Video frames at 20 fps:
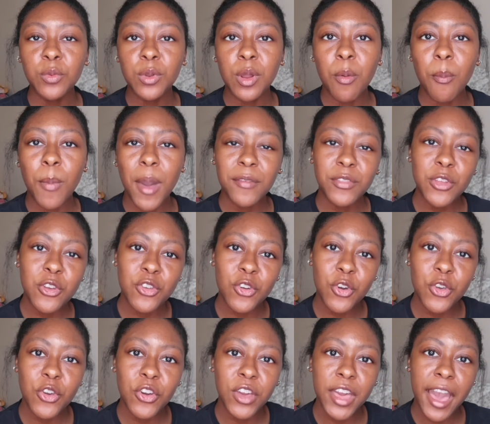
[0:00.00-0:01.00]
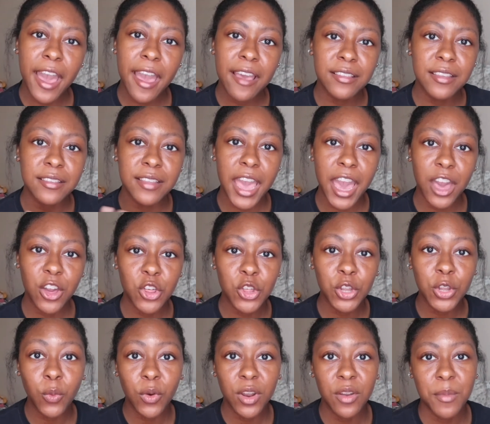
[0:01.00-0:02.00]
I'm about to show you guys is
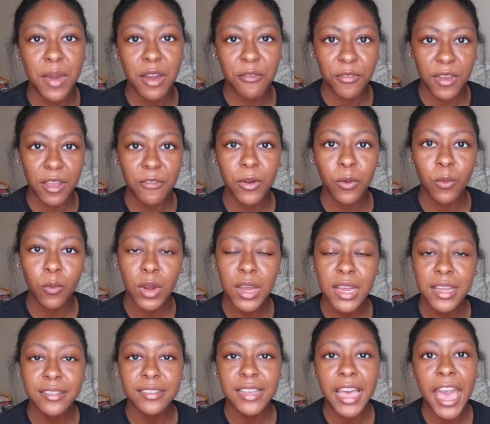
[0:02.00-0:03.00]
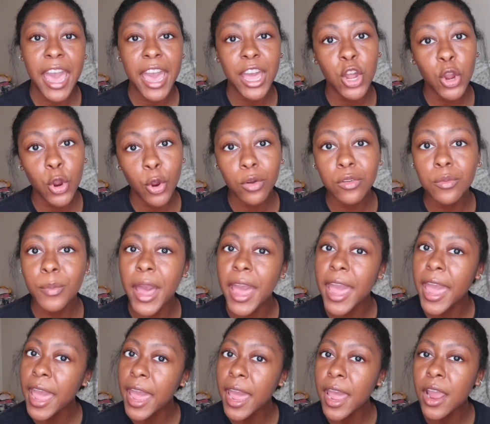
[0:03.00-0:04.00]
actually one of my favorite ones. I had curled my
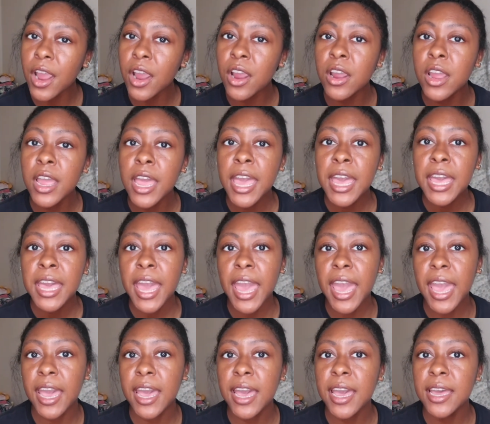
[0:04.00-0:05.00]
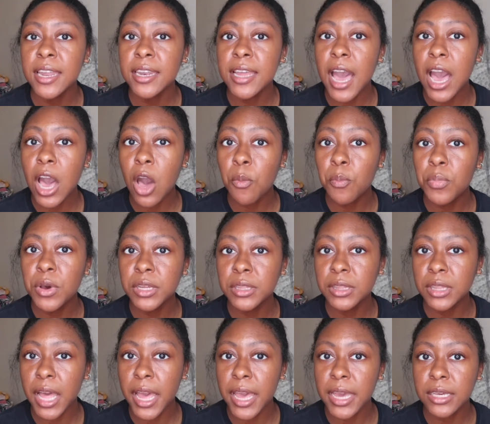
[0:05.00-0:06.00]
hair and I'll
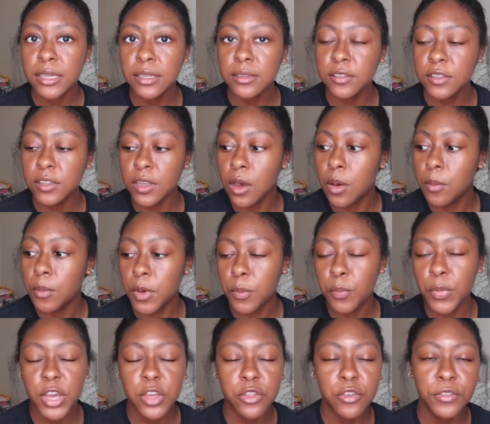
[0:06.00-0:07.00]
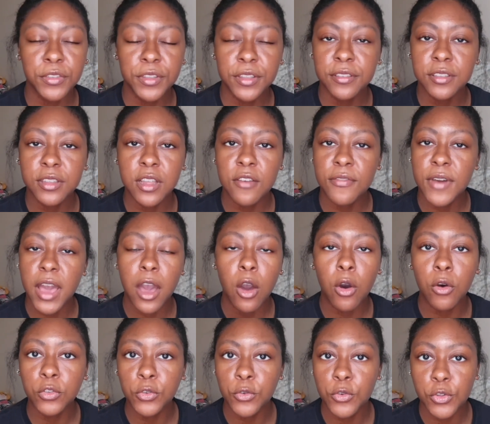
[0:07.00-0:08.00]
put like some pictures and stuff I
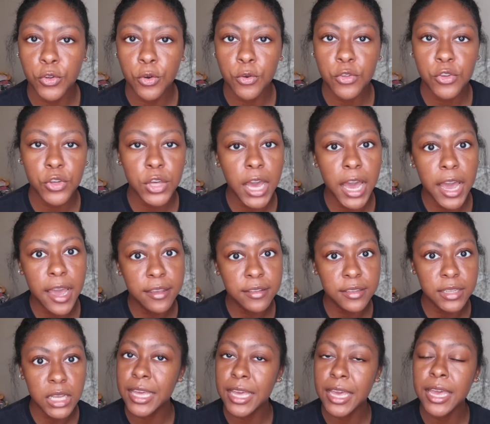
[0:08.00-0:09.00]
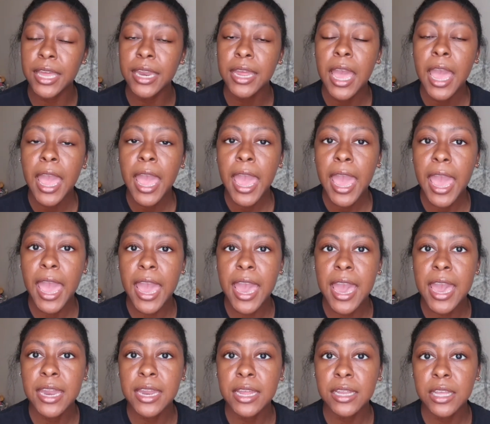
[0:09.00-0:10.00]
also showed you guys get.
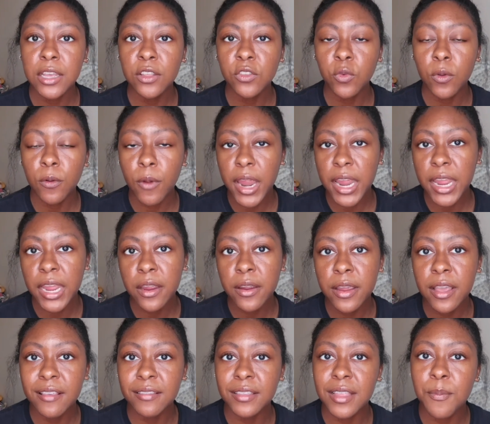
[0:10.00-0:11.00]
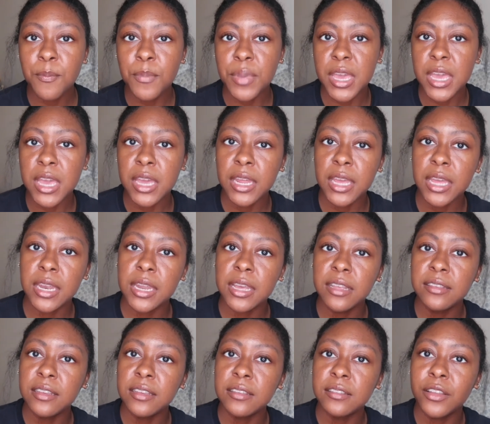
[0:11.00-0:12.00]
And this one right here is the bead and
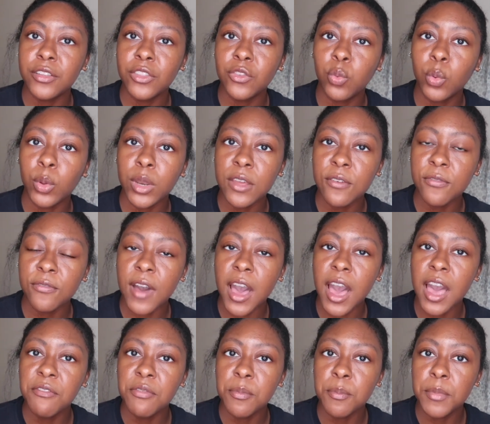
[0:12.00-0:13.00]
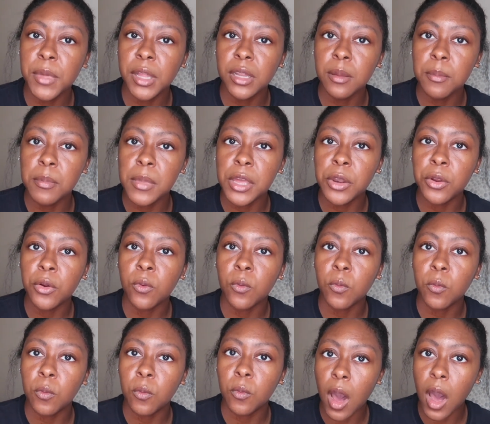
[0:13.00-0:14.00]
this is the 25 millimeter
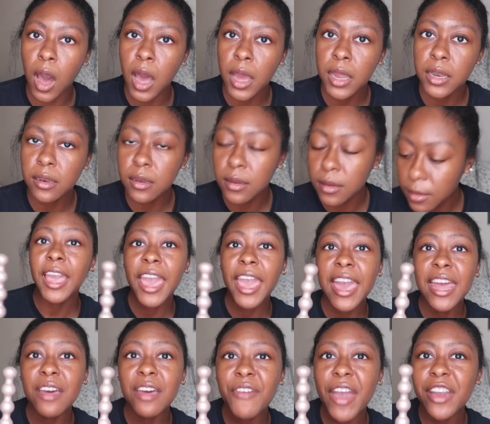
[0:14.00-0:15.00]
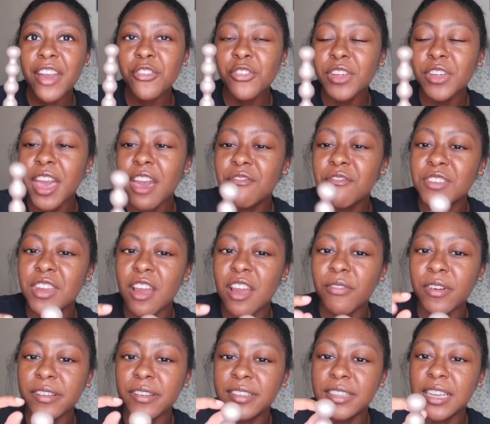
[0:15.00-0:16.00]
wand. And I've actually have
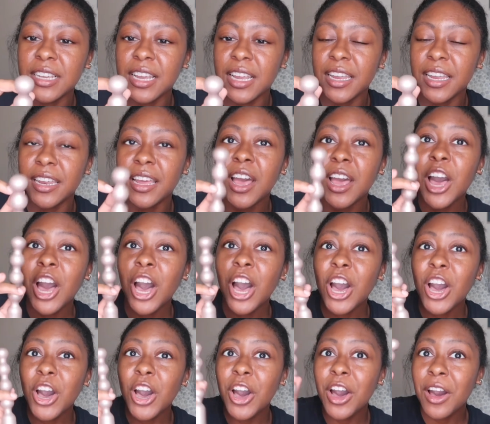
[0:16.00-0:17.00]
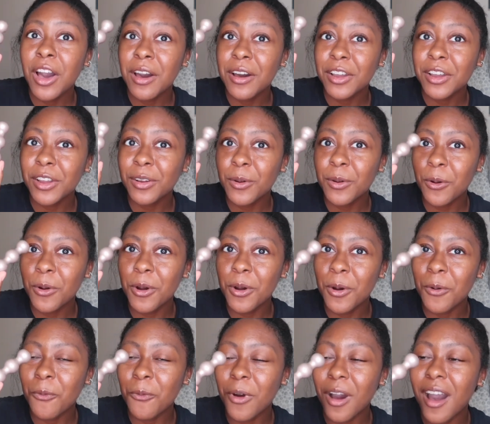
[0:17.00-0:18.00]
never seen a,
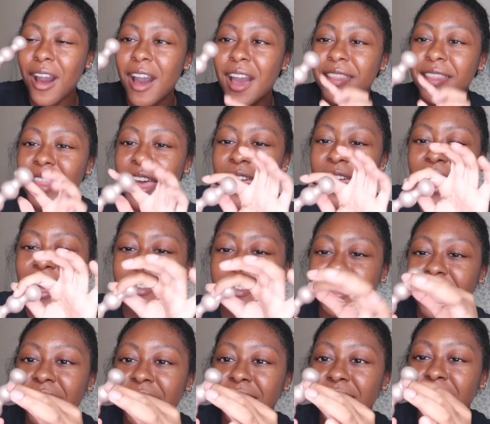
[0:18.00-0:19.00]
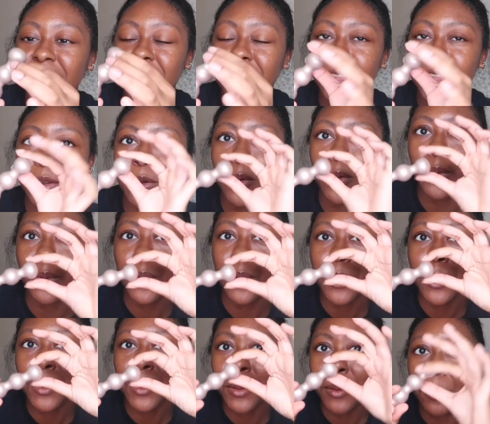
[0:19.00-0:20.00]
a wand that has like the little
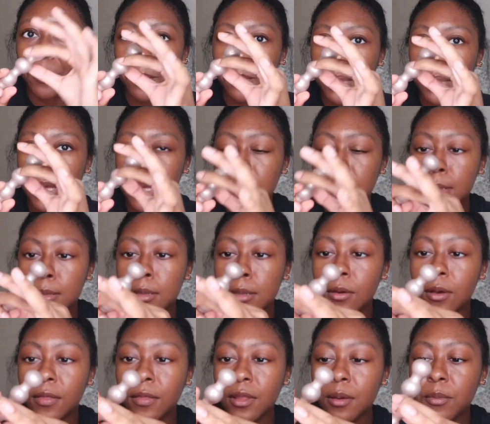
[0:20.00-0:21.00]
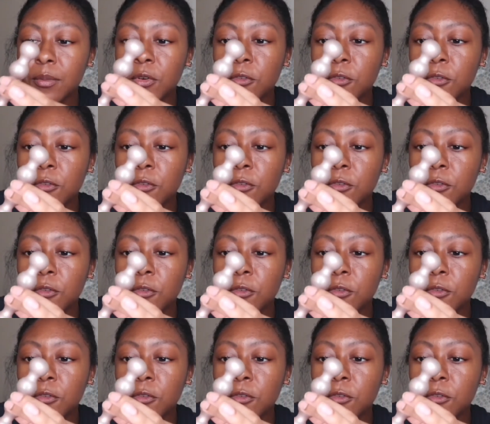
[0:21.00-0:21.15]
beads on them